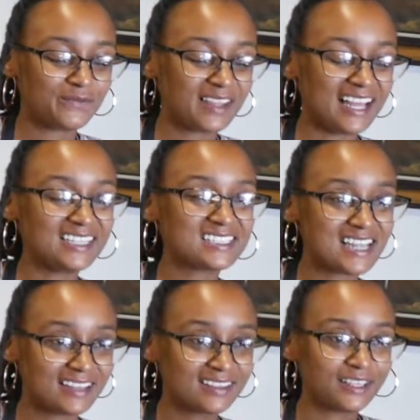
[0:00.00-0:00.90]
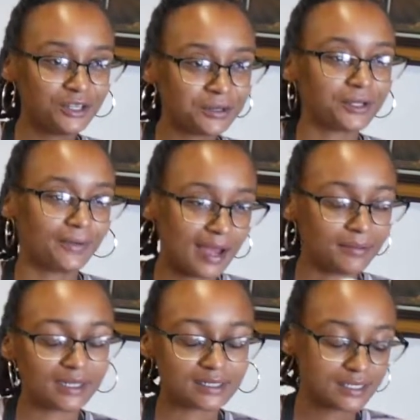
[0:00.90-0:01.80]
At least like the, the crab
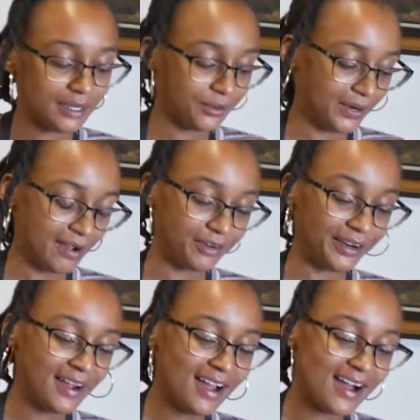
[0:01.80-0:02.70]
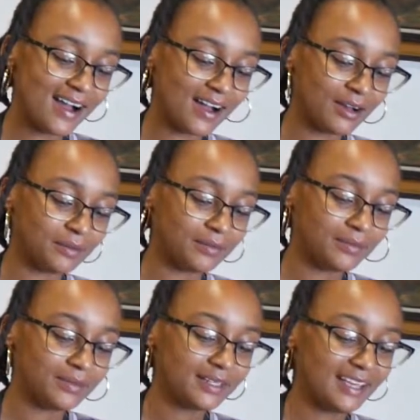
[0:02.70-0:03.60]
leg skin or whatever.
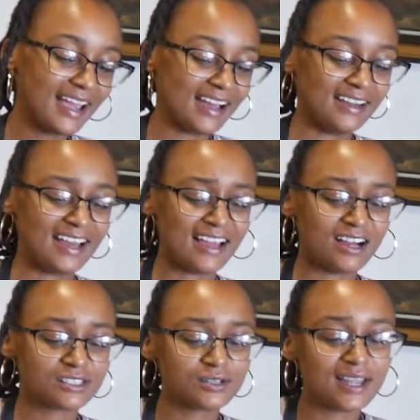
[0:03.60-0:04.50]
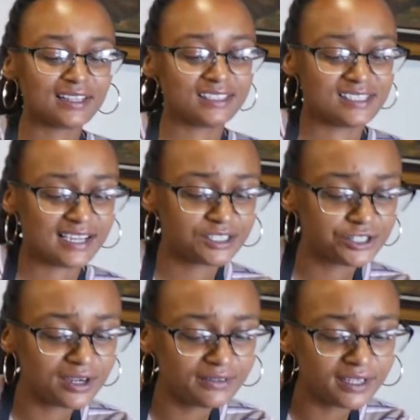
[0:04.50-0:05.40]
But yeah, and I also like the
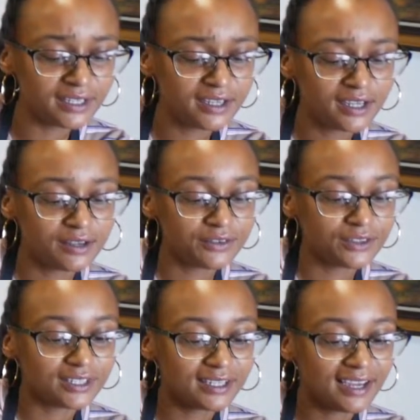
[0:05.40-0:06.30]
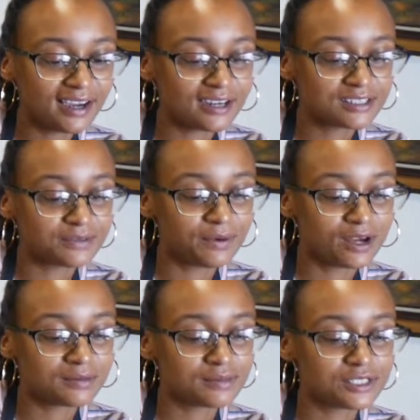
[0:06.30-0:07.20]
texture of it. If you look at hearts of
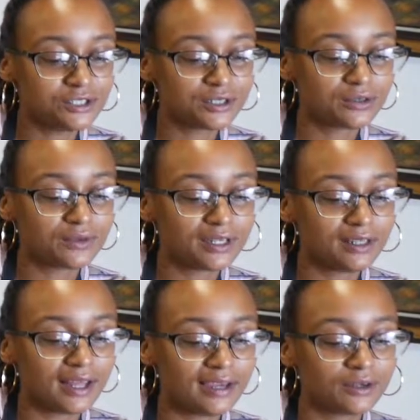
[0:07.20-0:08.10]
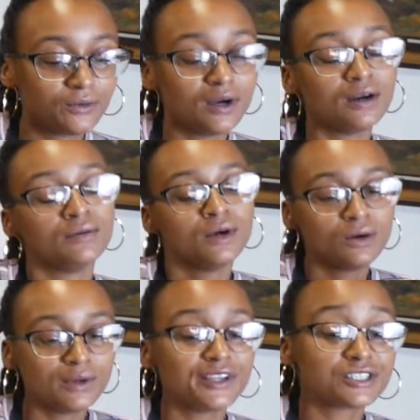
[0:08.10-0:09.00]
palms, you can really like, well,
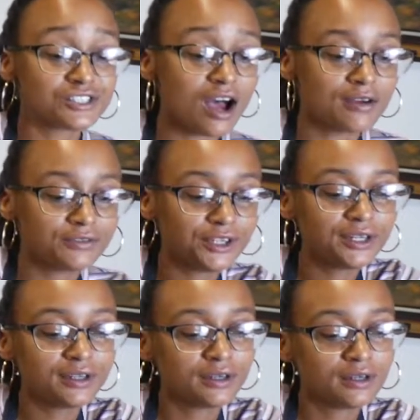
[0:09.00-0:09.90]
when they're softer,